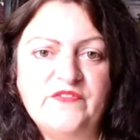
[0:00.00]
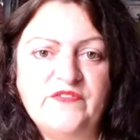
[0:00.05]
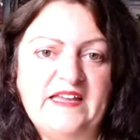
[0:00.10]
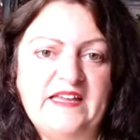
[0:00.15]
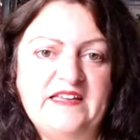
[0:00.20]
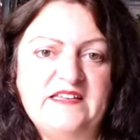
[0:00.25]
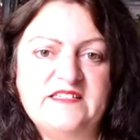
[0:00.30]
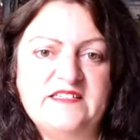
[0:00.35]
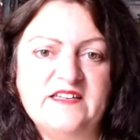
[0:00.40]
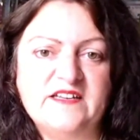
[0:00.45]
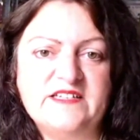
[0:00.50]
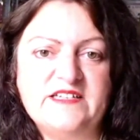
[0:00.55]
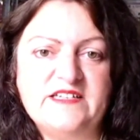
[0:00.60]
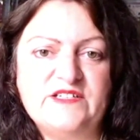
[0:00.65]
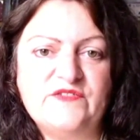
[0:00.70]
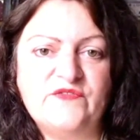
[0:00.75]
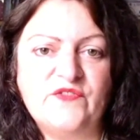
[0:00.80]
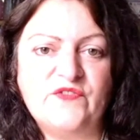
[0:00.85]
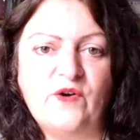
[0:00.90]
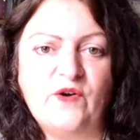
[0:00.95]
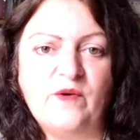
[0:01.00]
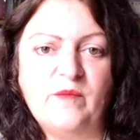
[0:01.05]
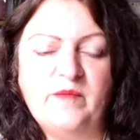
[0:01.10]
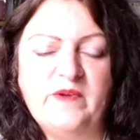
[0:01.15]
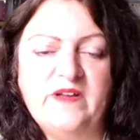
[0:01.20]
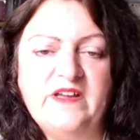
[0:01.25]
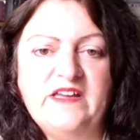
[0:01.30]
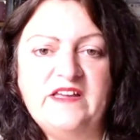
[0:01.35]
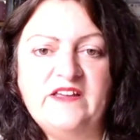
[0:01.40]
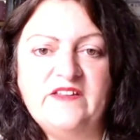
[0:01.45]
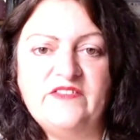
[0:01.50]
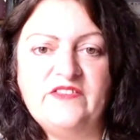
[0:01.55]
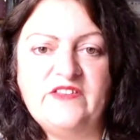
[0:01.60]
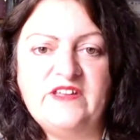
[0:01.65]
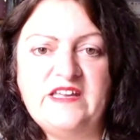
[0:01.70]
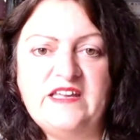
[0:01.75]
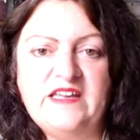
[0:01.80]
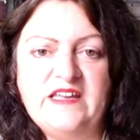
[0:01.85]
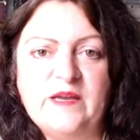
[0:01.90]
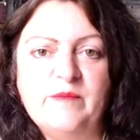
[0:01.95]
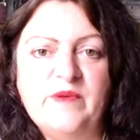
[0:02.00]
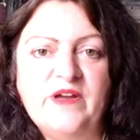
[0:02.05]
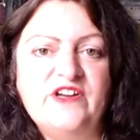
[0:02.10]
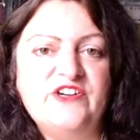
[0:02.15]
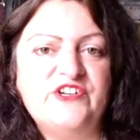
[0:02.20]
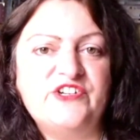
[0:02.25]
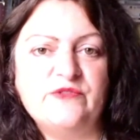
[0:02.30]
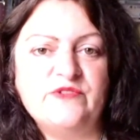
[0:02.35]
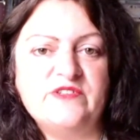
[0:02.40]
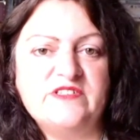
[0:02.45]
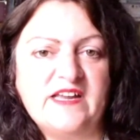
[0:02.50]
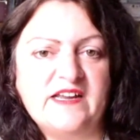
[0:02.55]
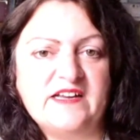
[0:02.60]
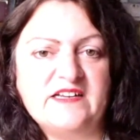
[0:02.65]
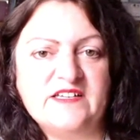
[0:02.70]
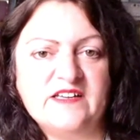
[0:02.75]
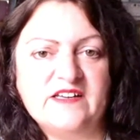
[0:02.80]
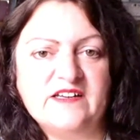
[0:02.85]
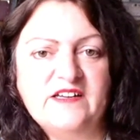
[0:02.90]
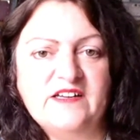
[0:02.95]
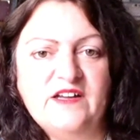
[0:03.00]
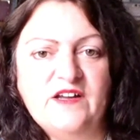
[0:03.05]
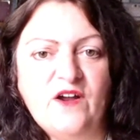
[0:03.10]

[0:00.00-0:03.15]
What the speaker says: case studies from the commercial sector